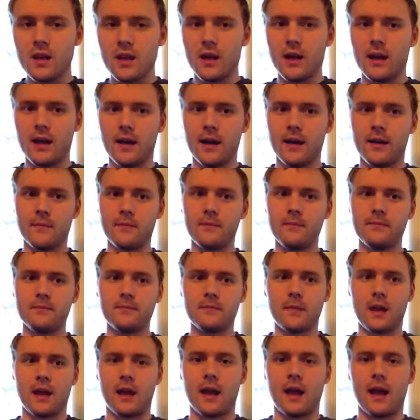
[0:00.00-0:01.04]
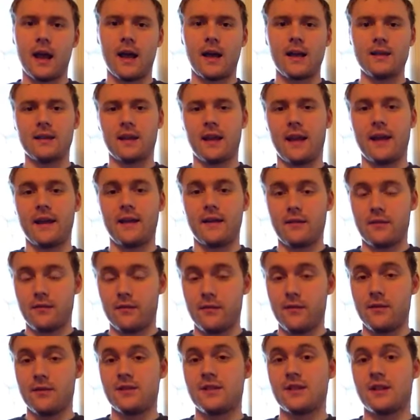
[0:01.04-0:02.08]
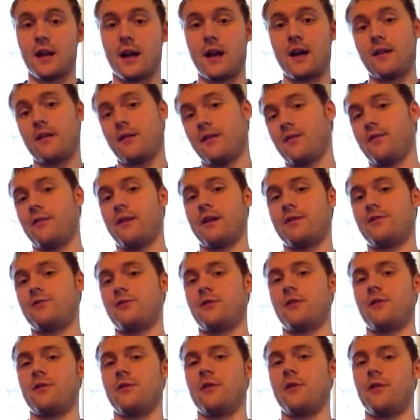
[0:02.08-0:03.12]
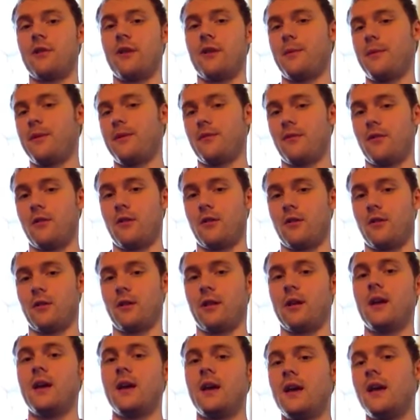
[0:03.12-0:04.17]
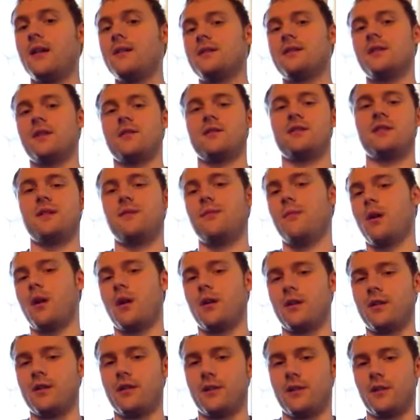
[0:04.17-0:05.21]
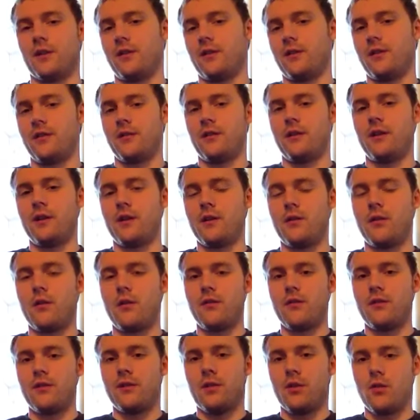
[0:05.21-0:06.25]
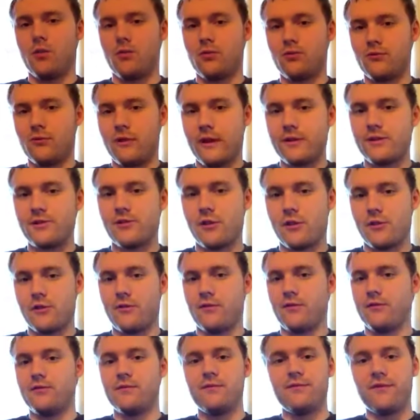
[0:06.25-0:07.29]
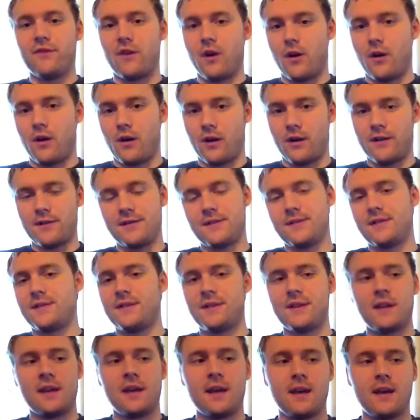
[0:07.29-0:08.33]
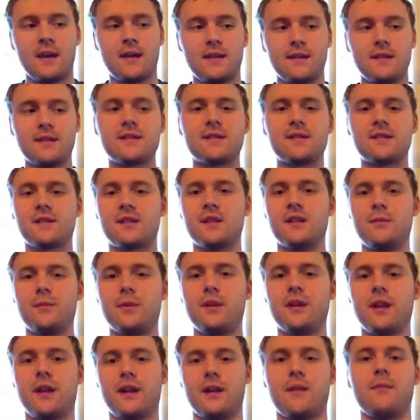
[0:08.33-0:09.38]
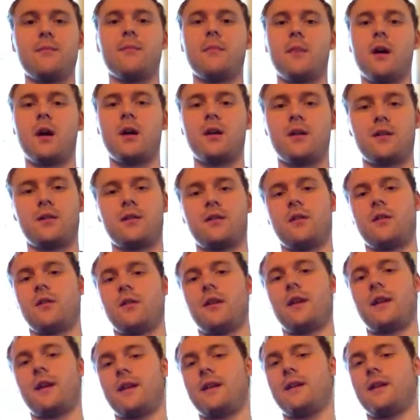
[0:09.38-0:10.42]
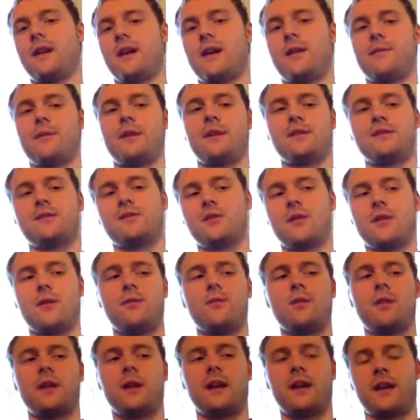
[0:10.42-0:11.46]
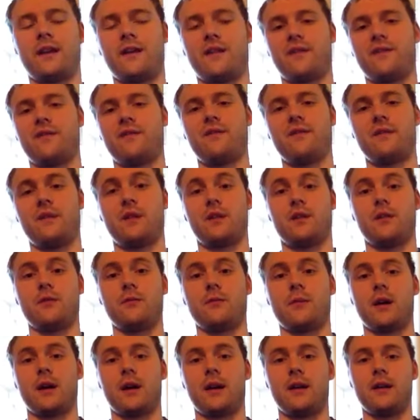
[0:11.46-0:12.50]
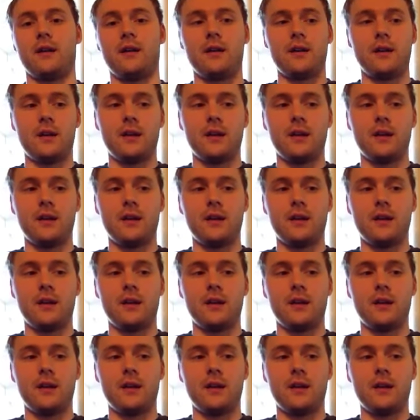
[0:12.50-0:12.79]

I like the style of the retro, don't get me wrong. CRT monitor, all the old retro fonts. This is going to be like a modern arcade cabinet, so I want to have, my